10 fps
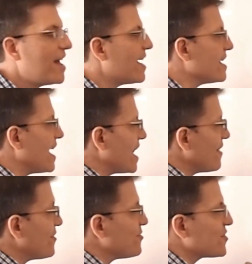again,
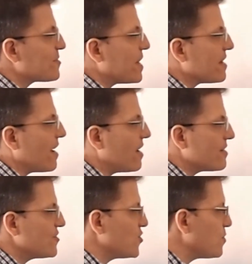if you just spend
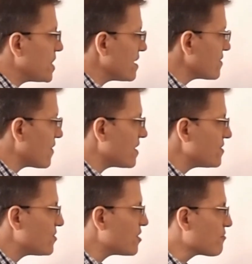2 minutes on
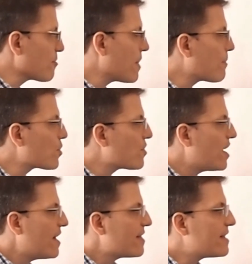this, you can remember
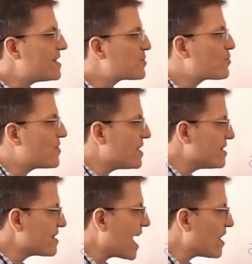
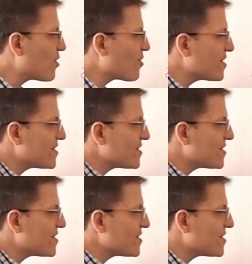these categories.